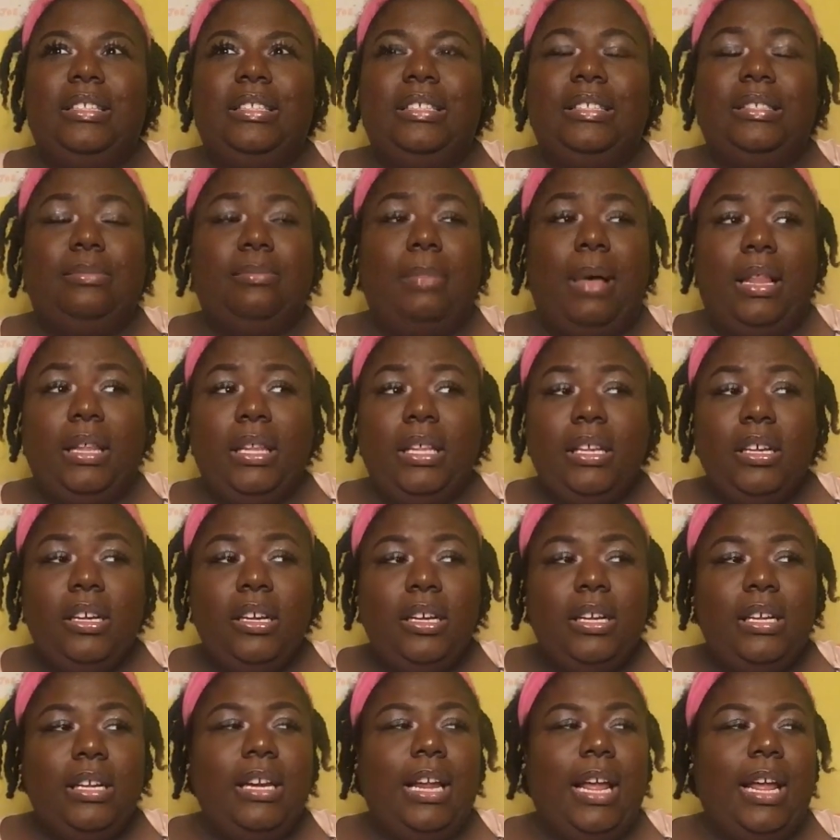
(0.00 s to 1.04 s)
smelling
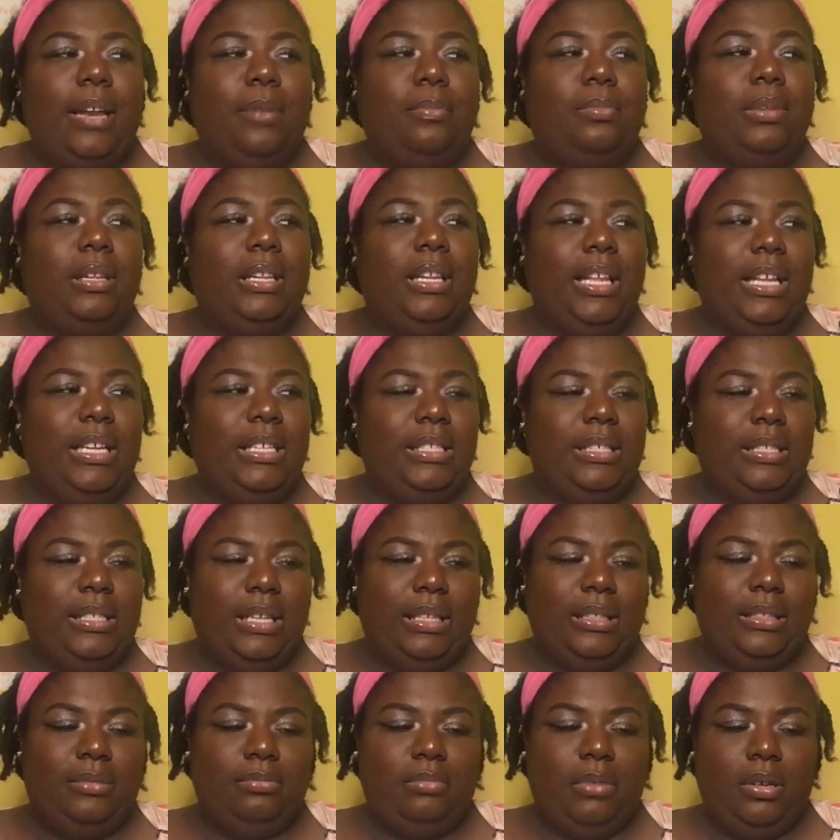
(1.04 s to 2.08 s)
good and places
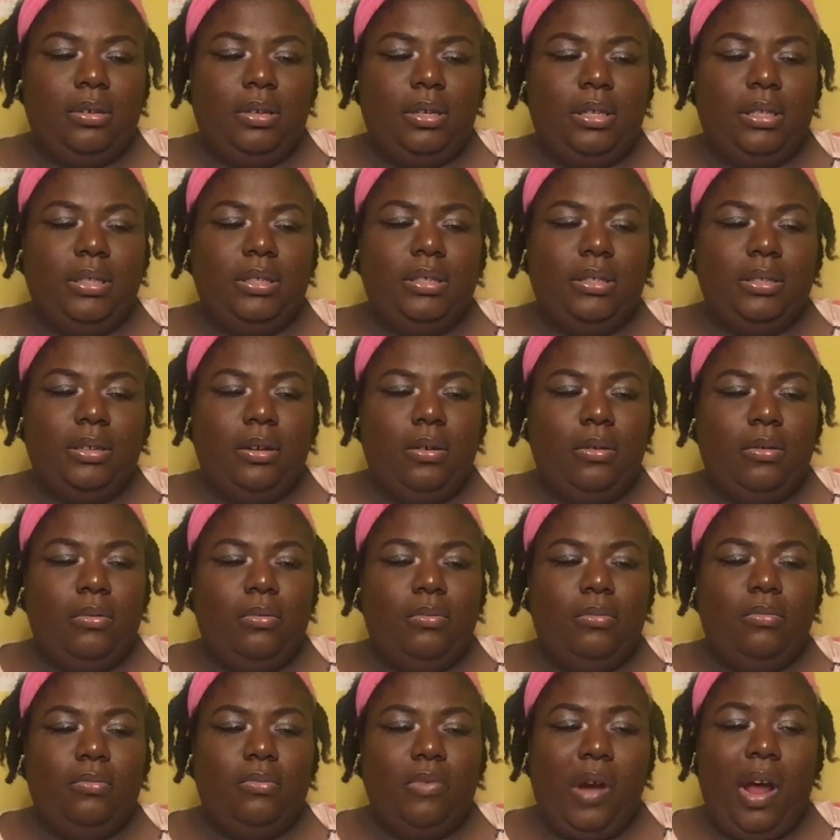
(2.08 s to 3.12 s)
that smell good. So
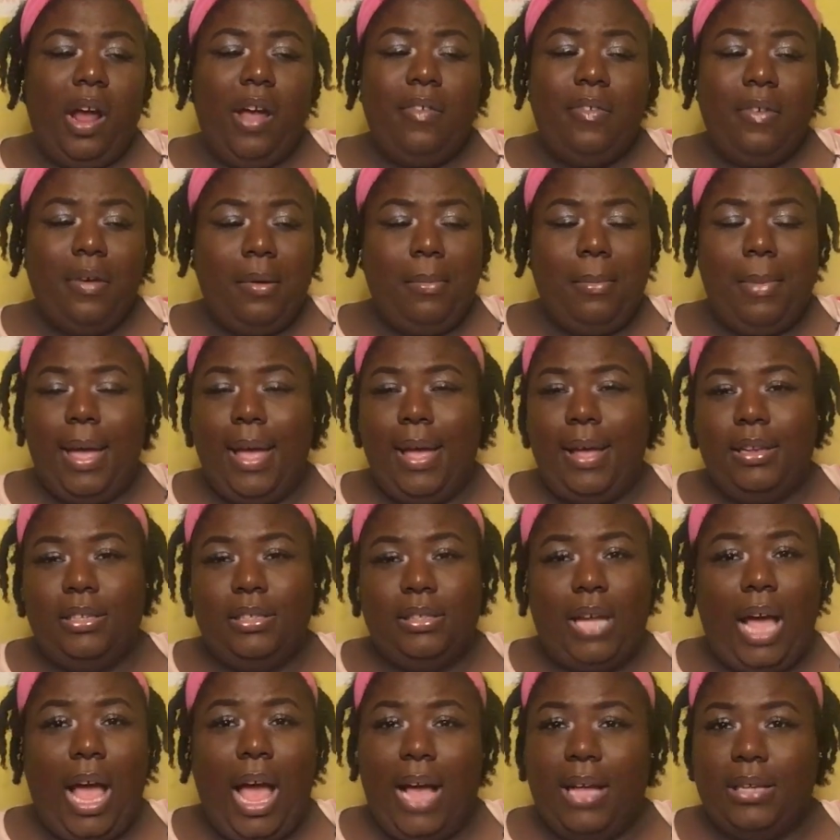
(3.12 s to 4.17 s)
wherever I'm at
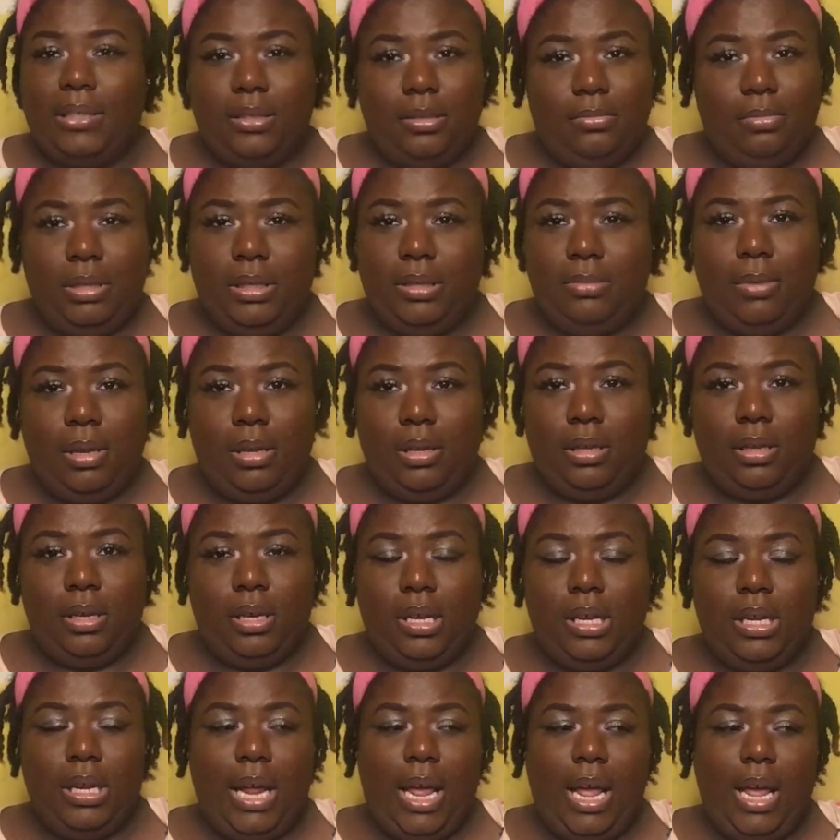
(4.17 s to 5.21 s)
has to be smelling
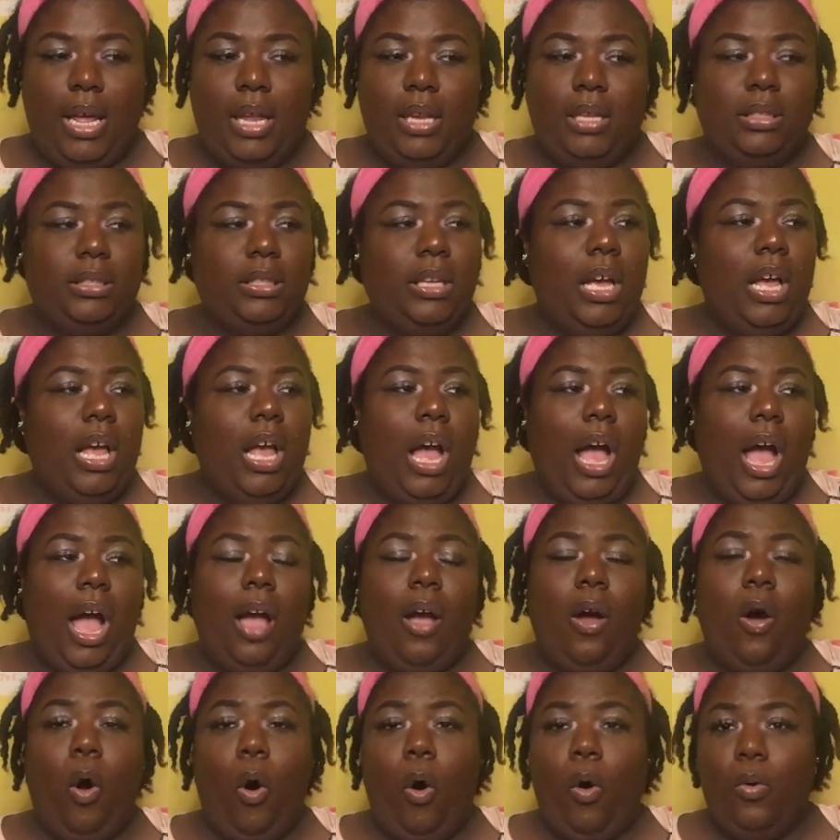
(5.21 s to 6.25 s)
good, and I
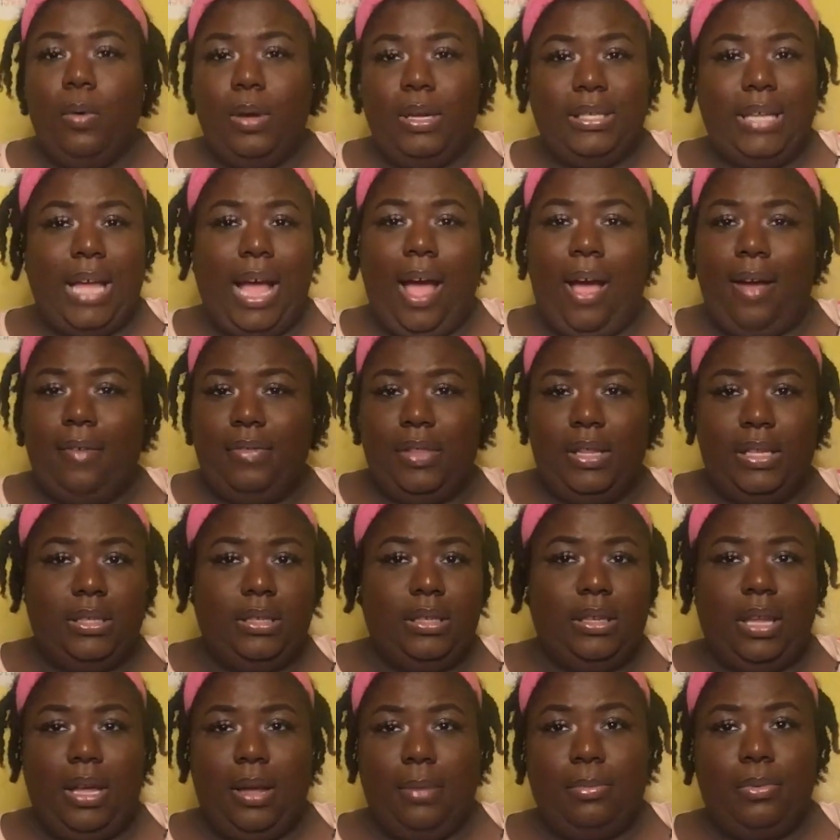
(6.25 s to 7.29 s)
always have this
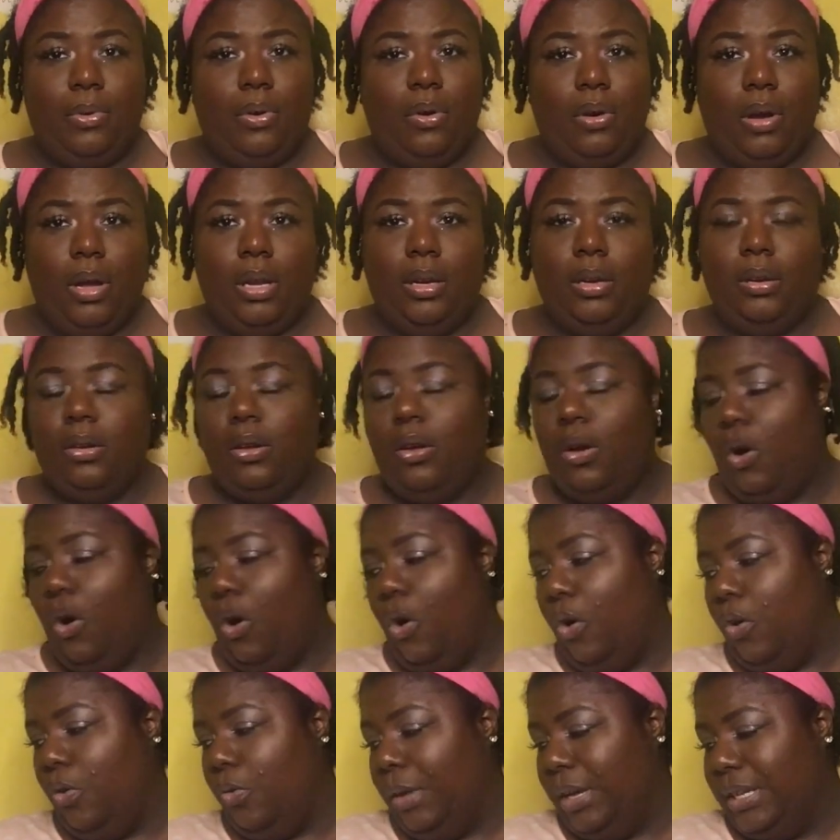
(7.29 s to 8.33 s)
lamp on.
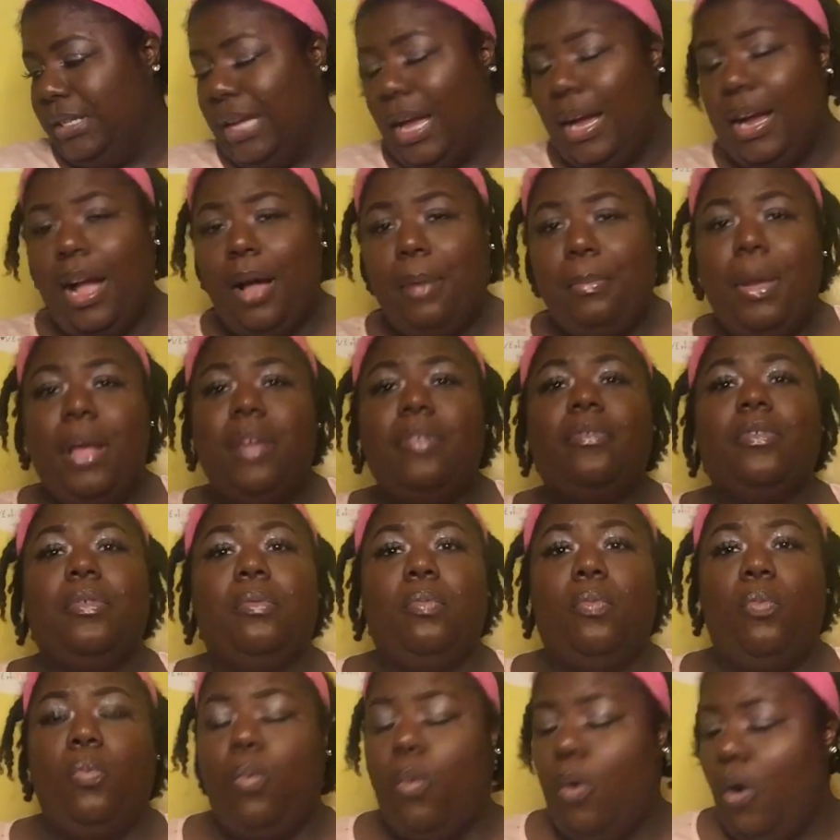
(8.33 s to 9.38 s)
Always. I got mine
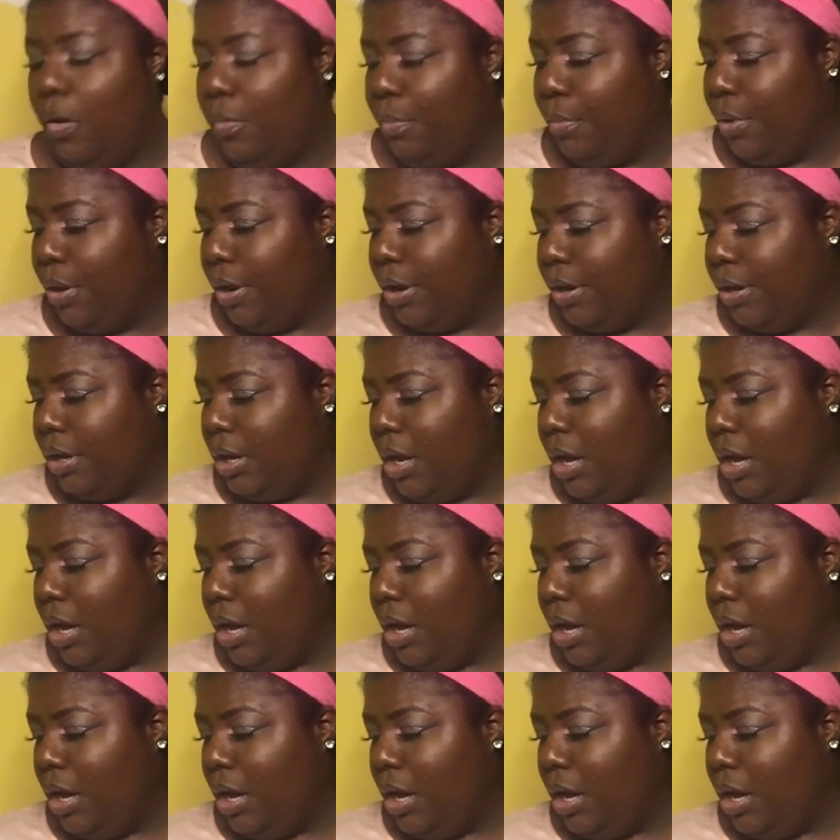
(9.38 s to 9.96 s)
from Walmart,